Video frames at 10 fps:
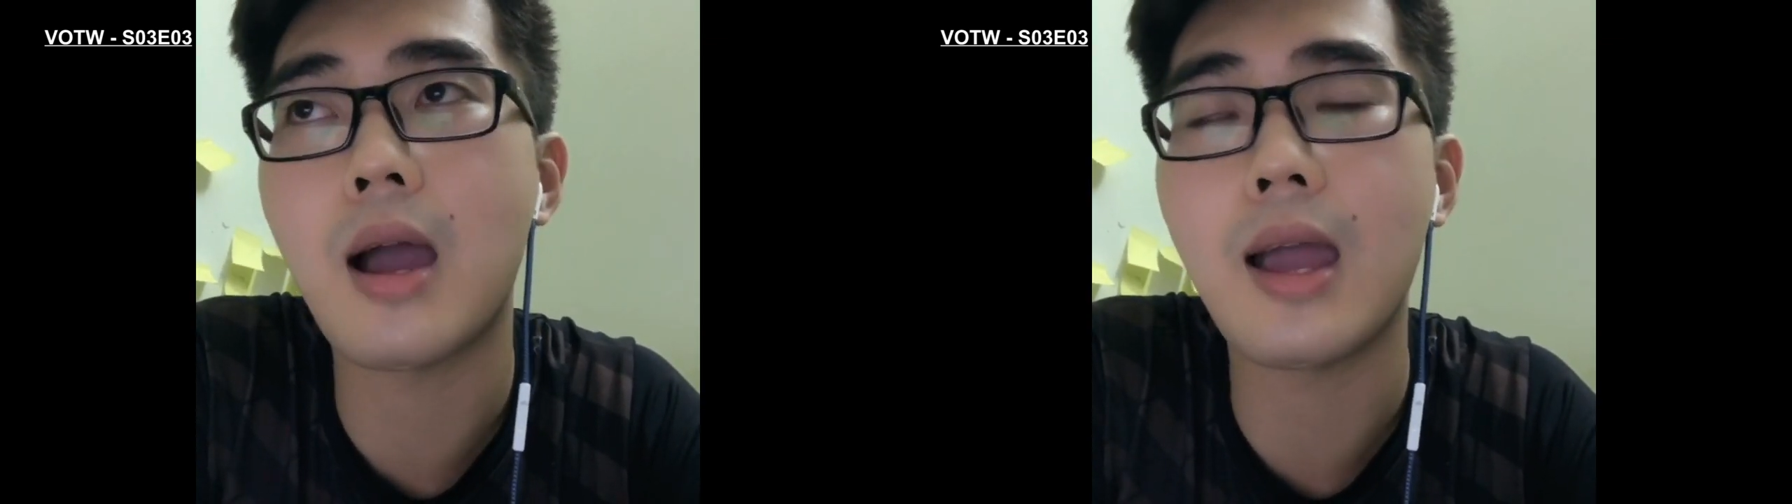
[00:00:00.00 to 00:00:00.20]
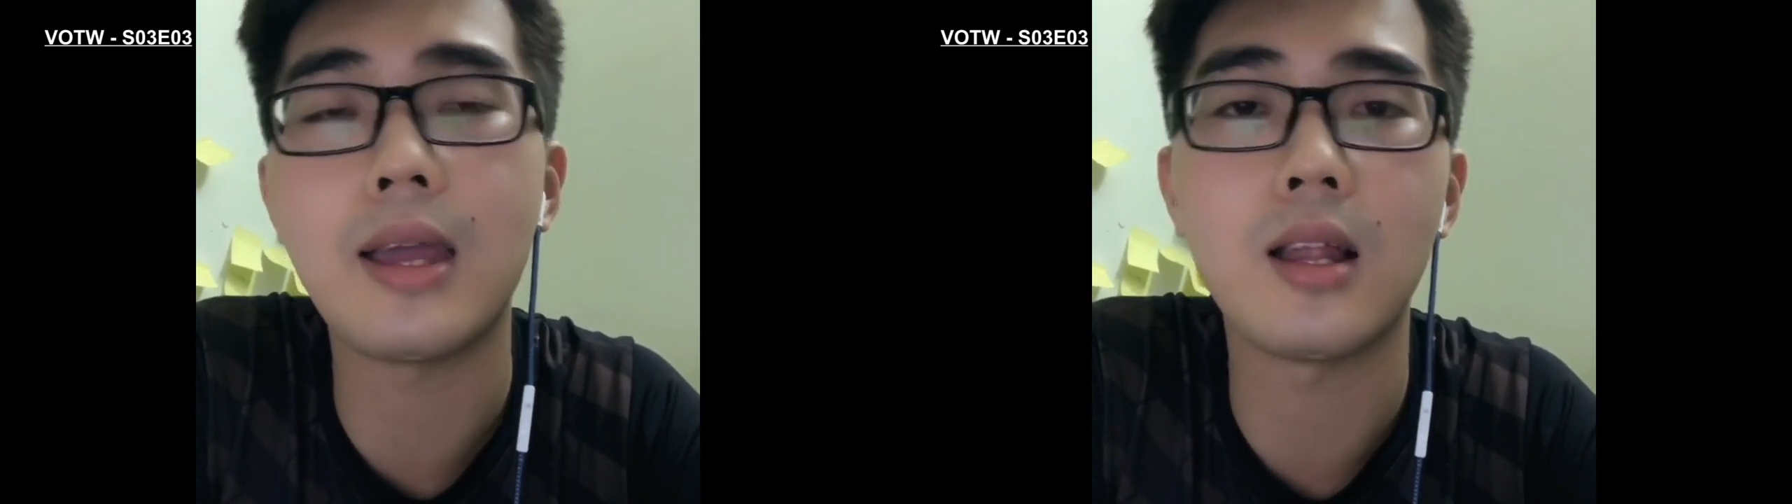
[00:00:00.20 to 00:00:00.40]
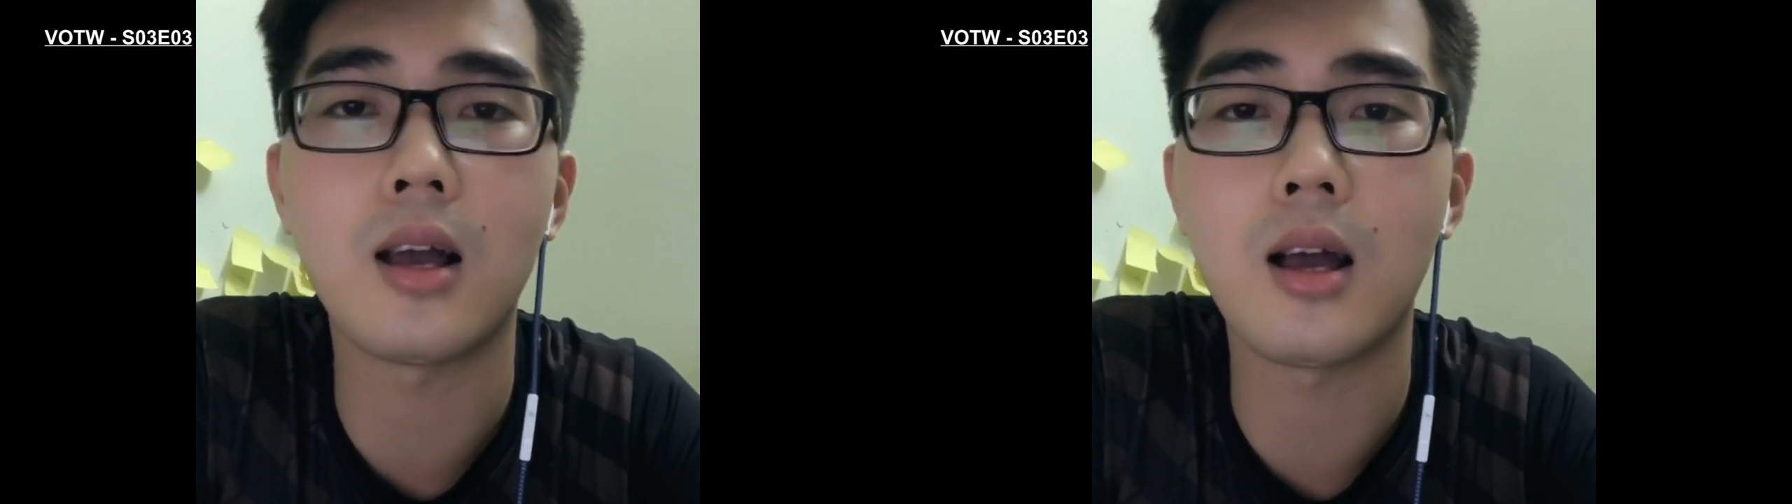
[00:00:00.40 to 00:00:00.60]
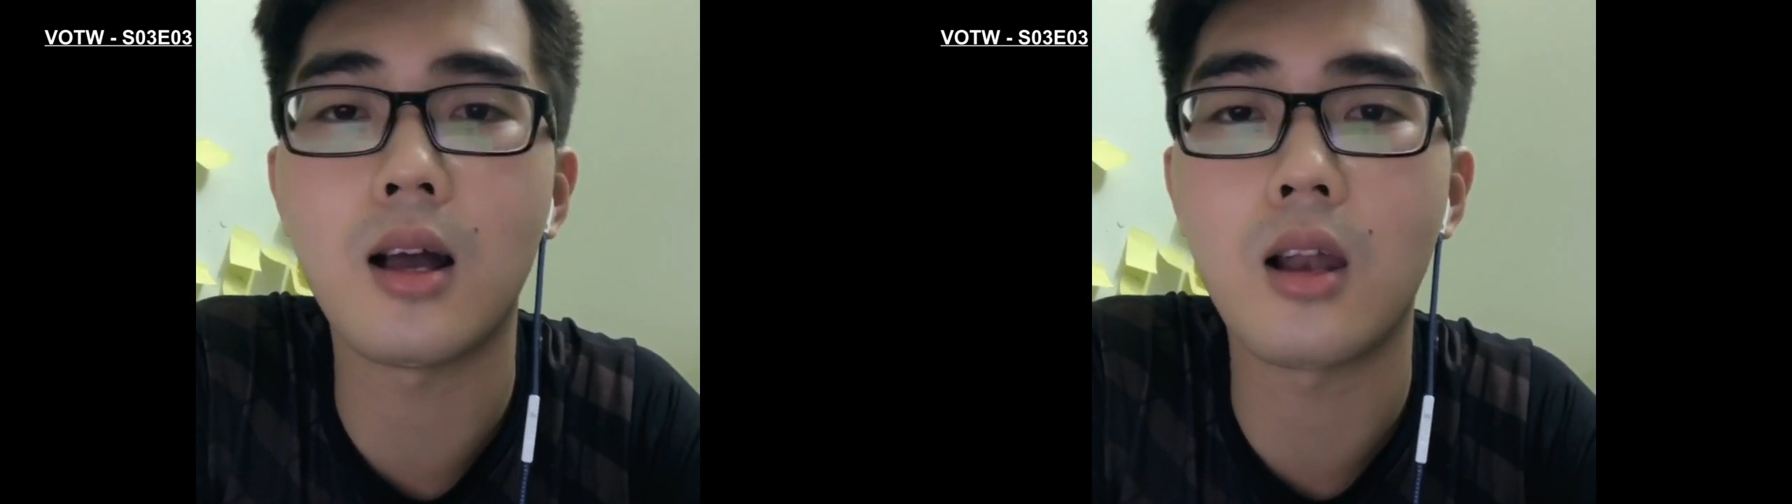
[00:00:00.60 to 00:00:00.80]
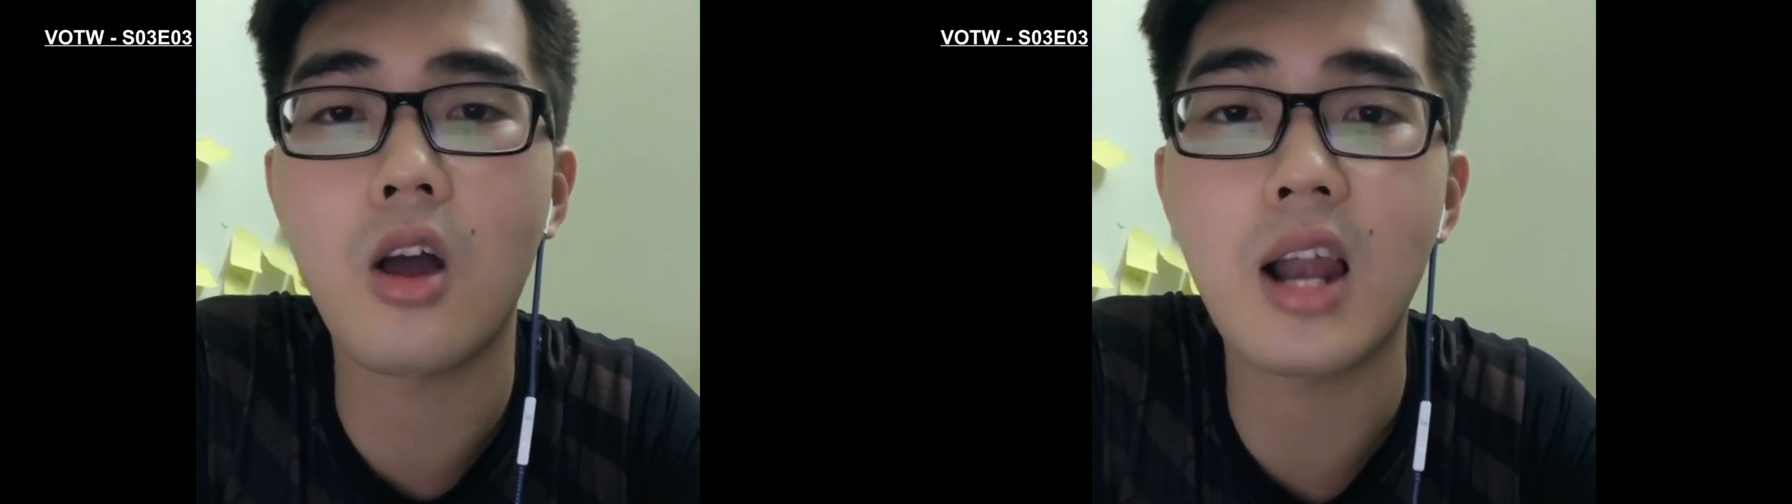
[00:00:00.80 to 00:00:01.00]
my
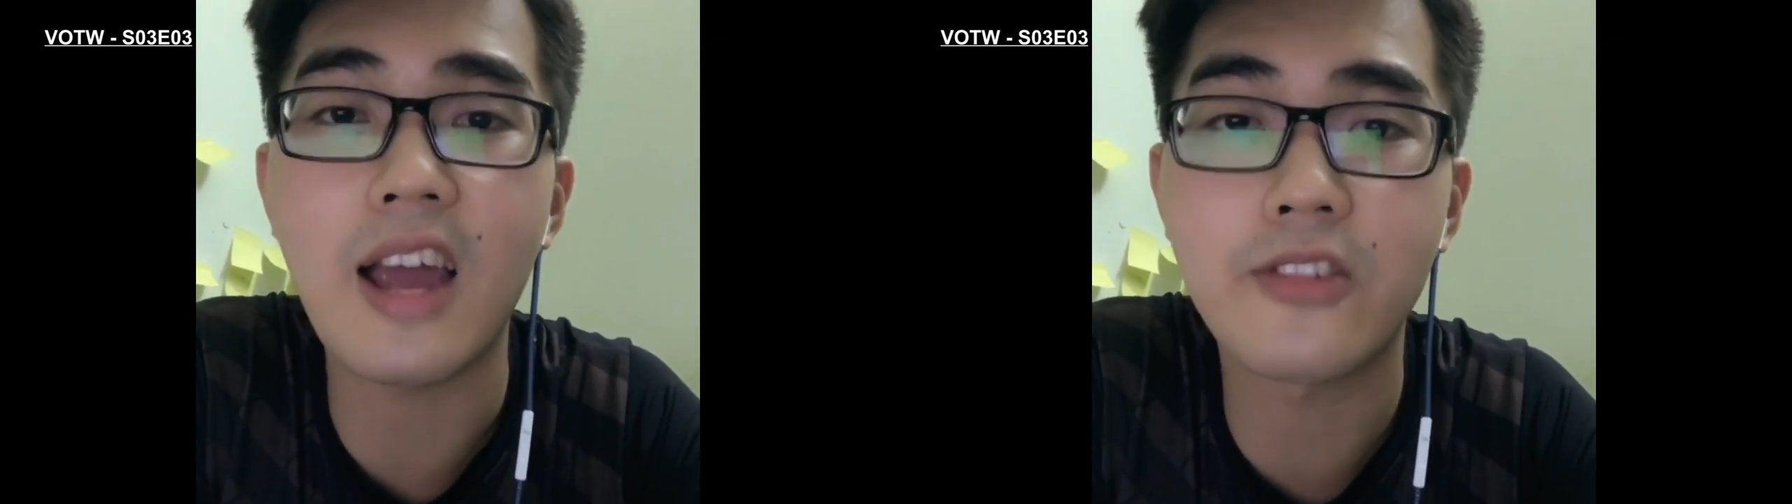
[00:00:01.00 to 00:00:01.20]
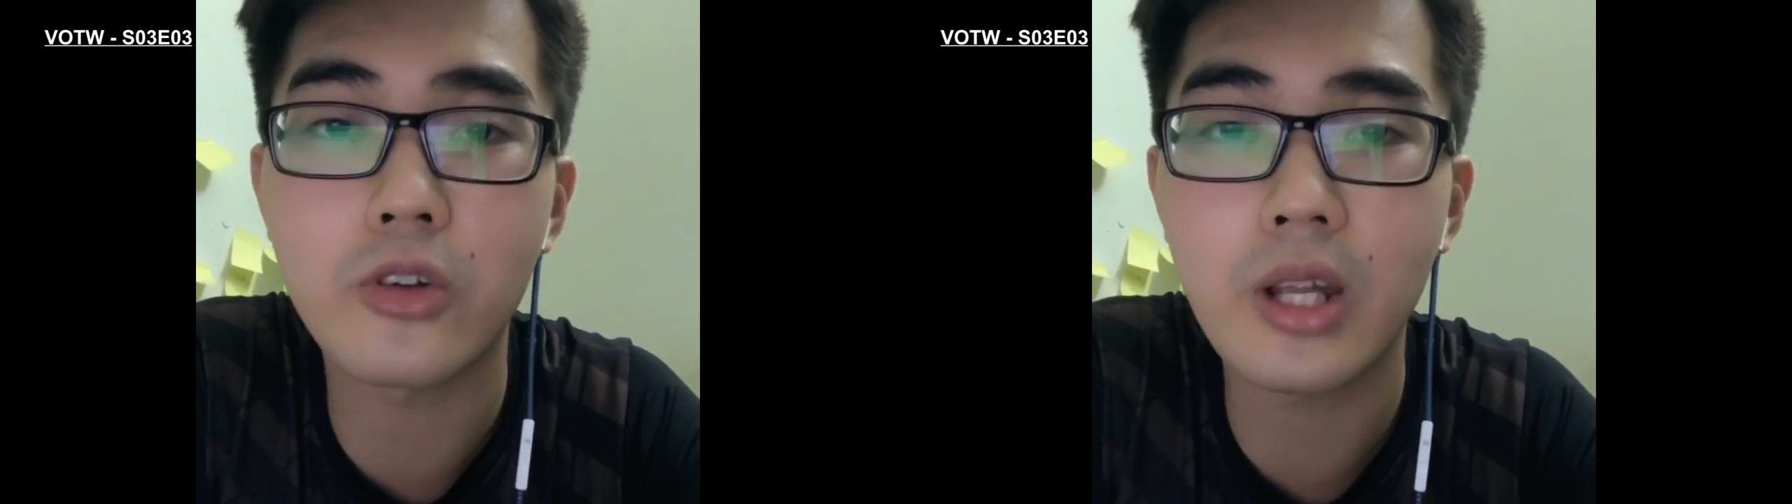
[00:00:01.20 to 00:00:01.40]
uh, long life